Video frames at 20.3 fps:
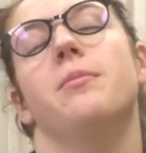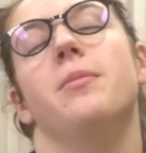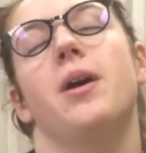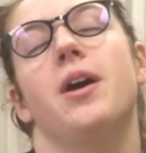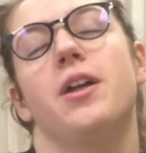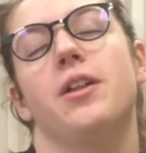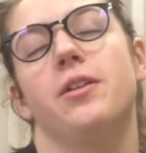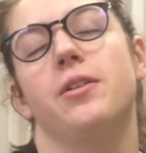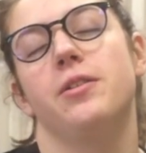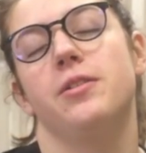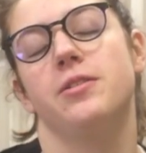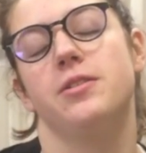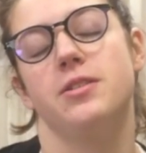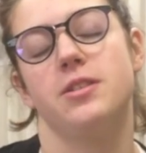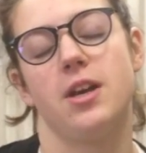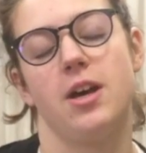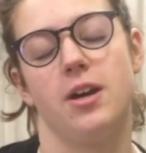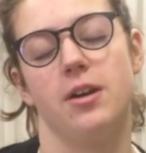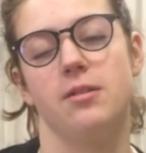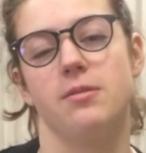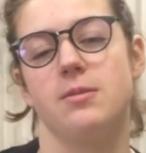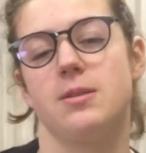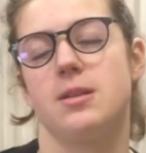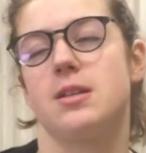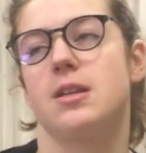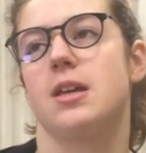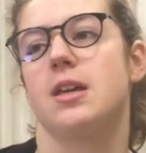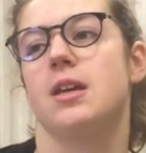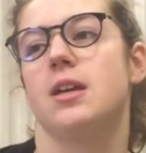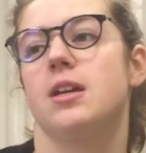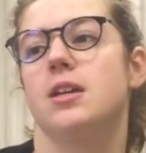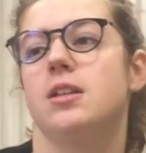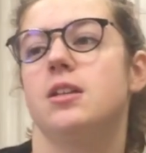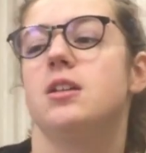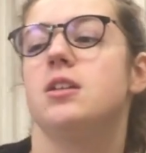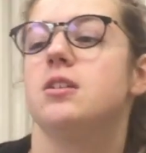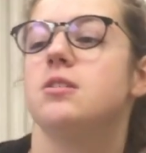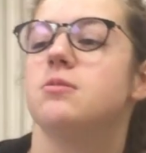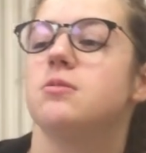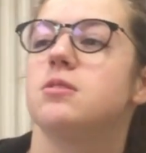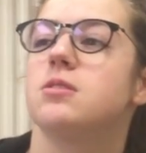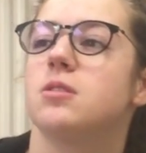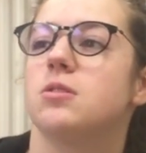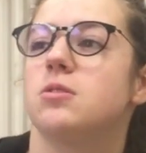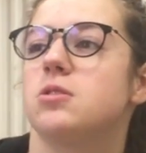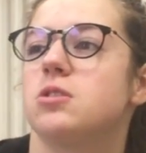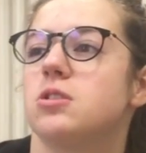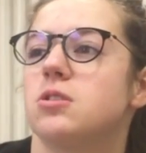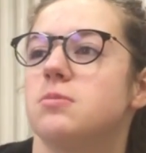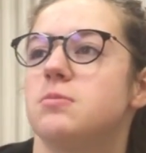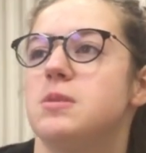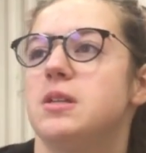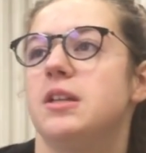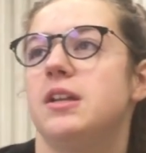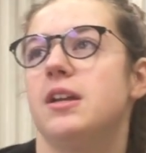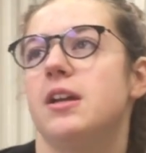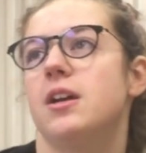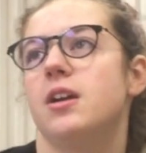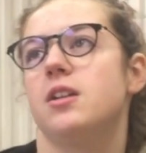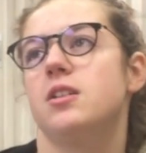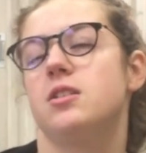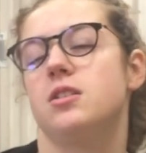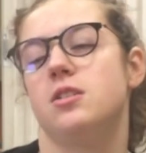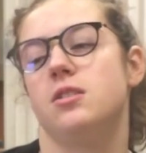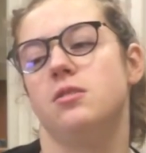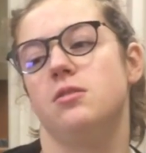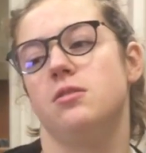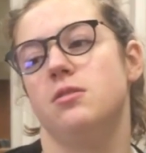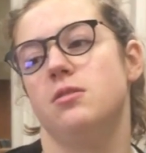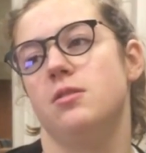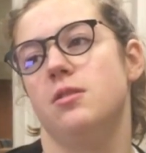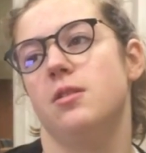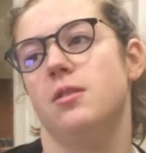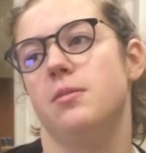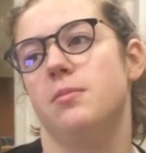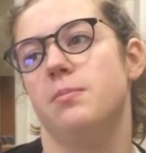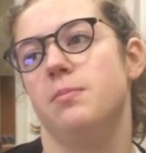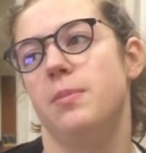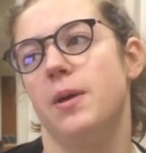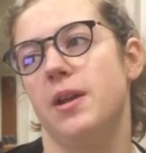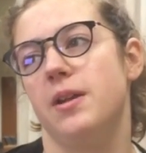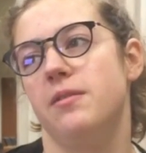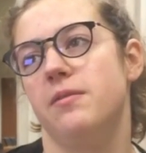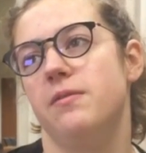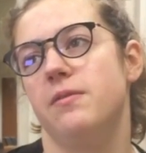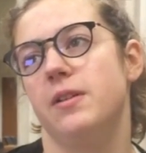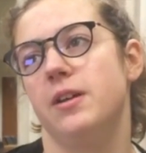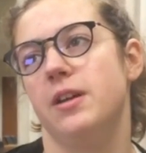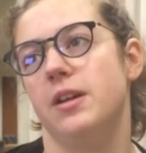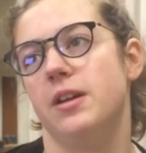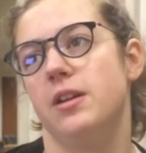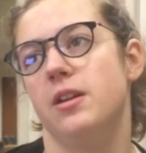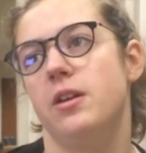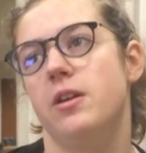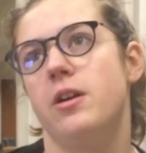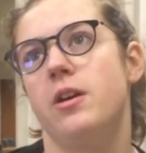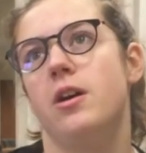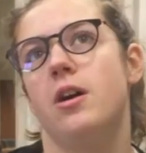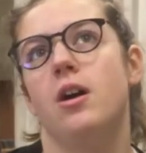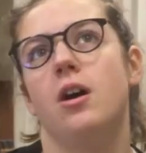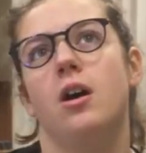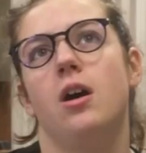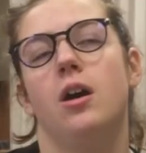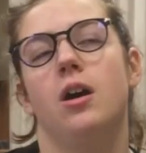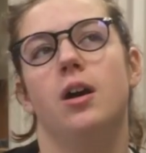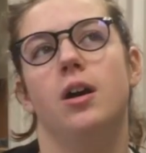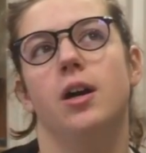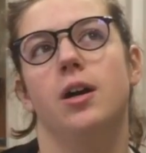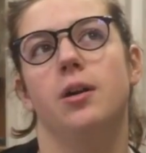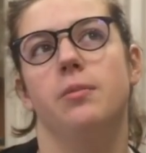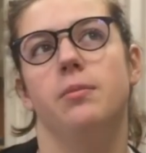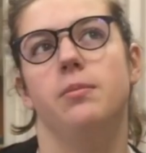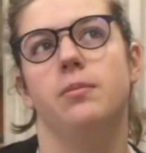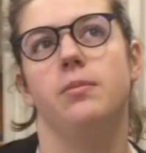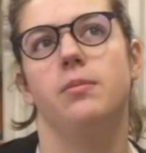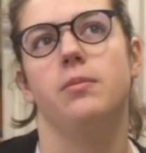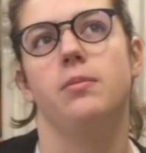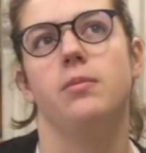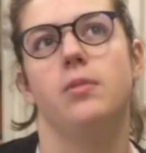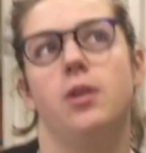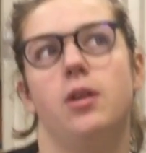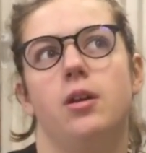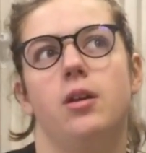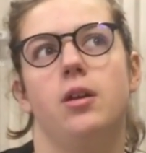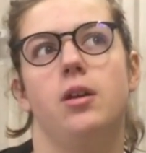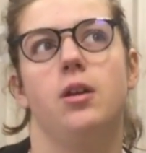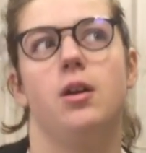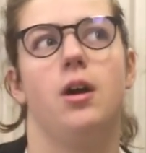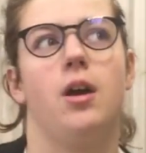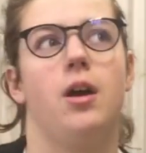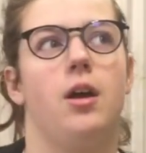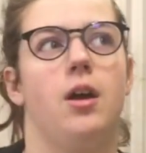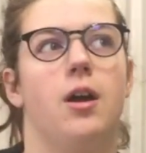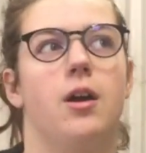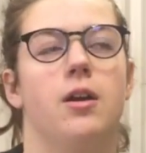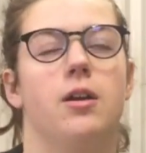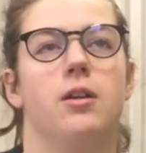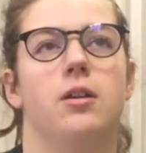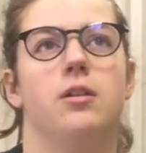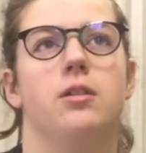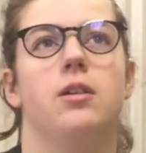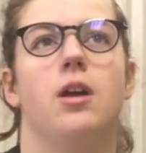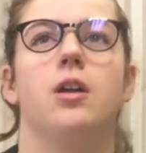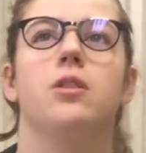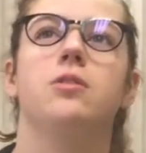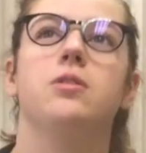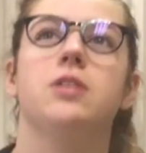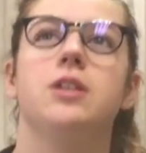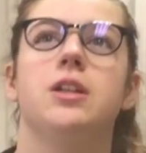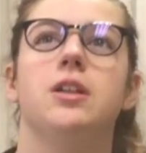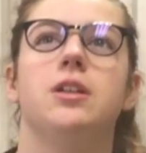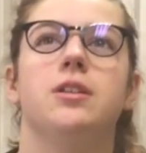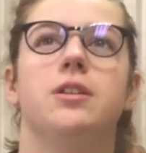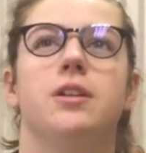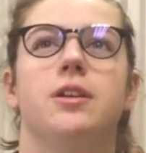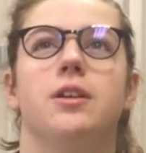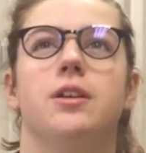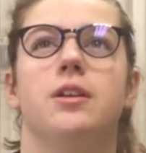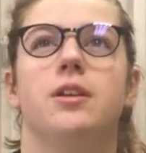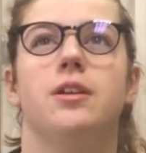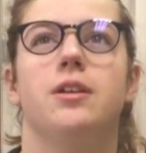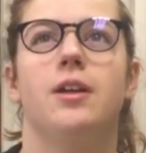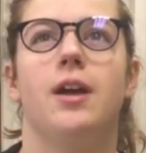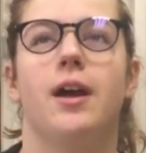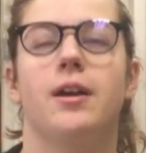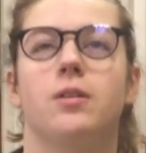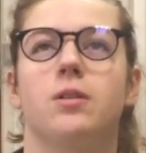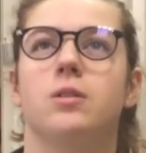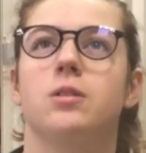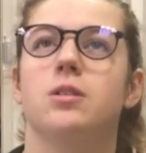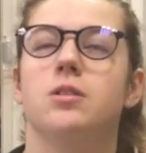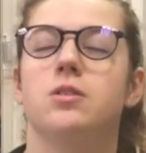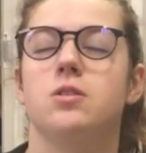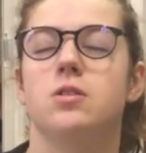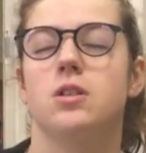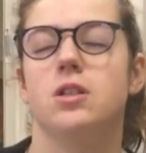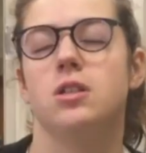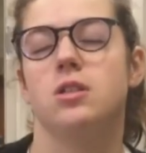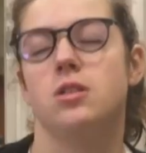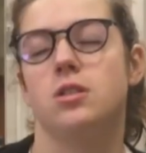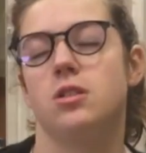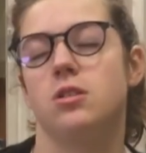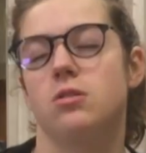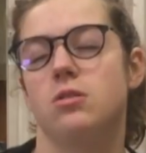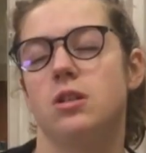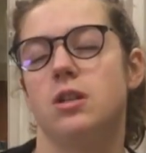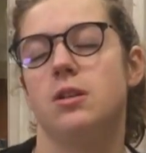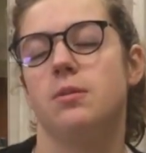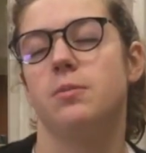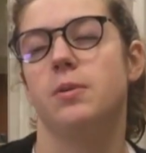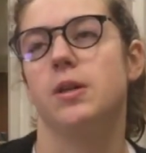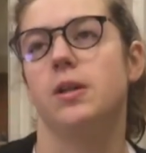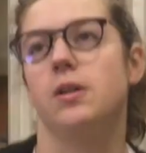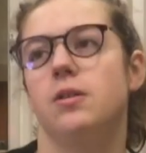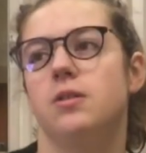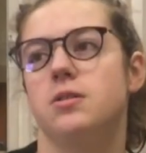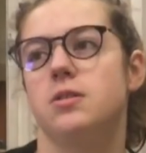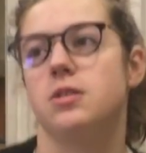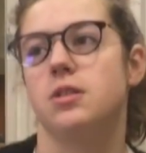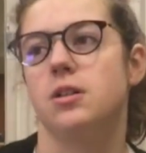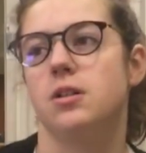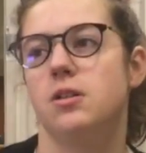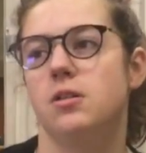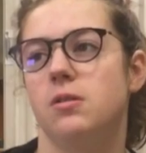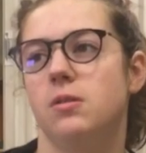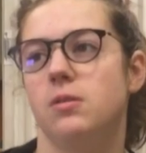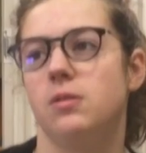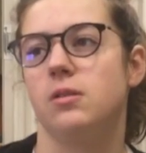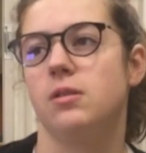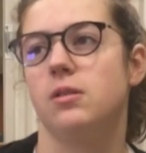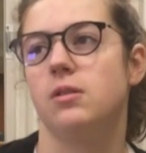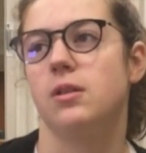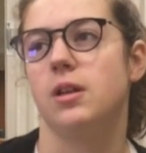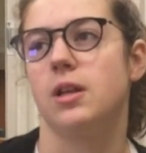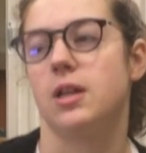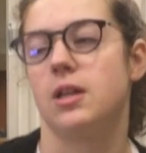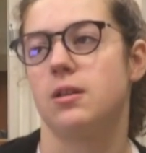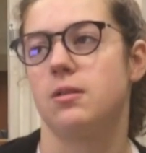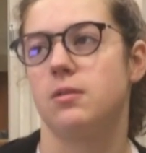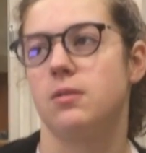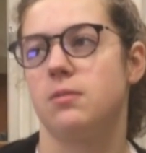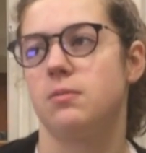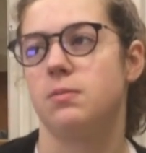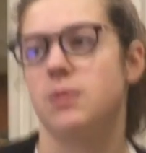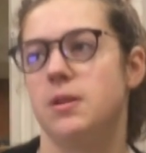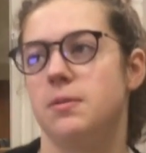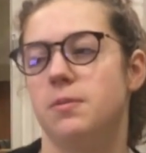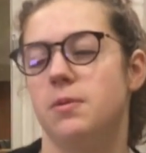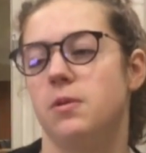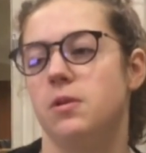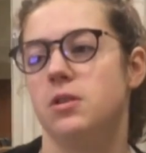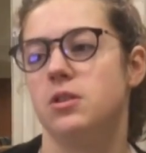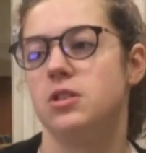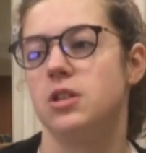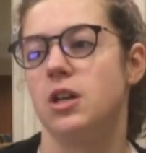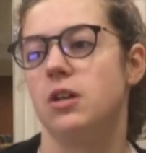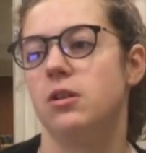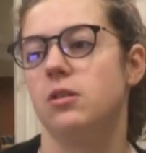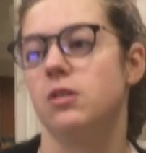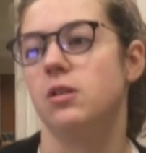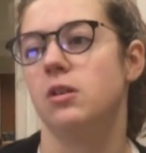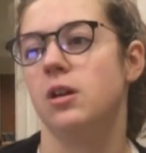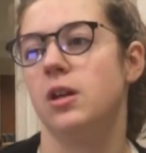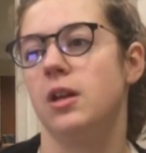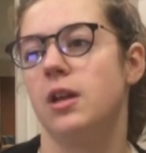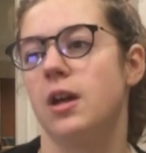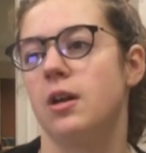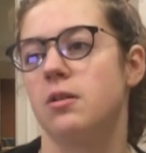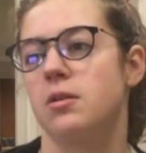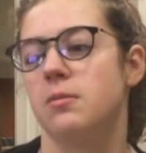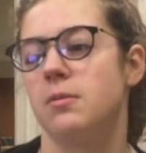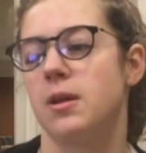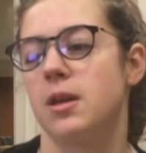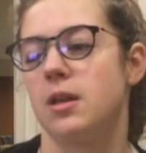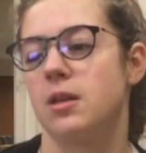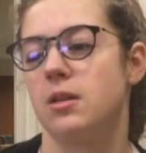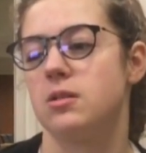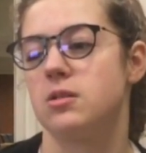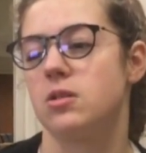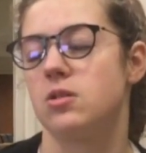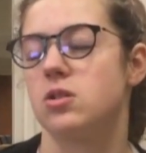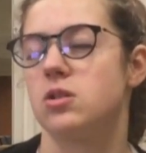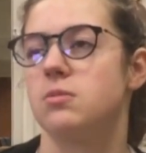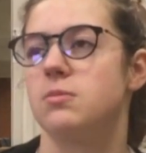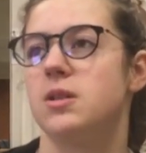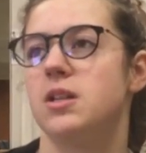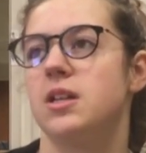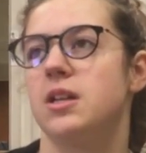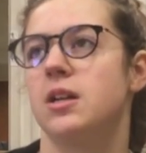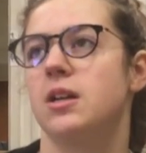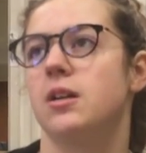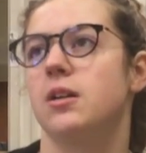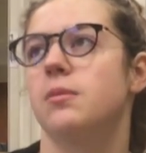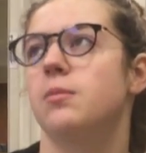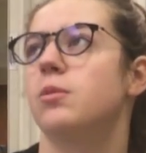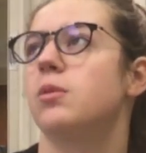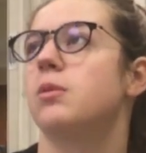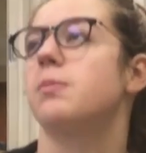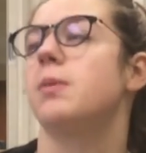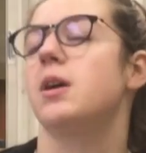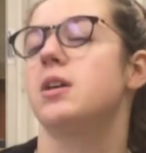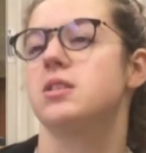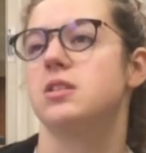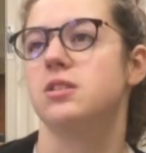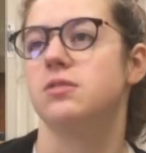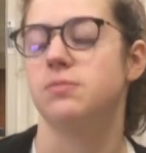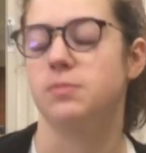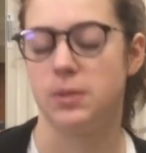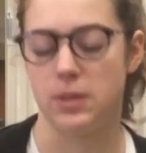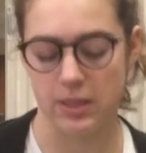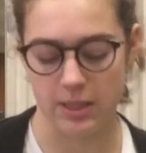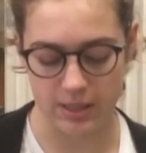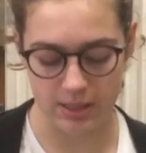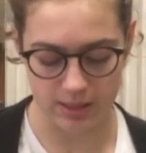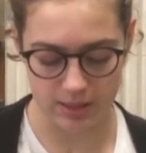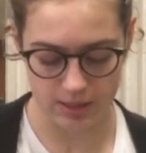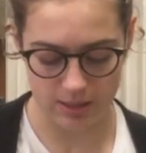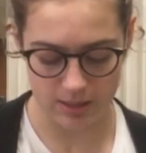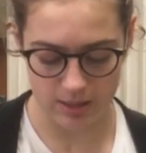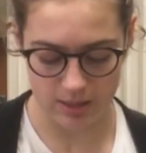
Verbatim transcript: Um, I learned how we can use social media to benefit um, our not only the agriculture industry but also like people in general and how to make social media a more positive place.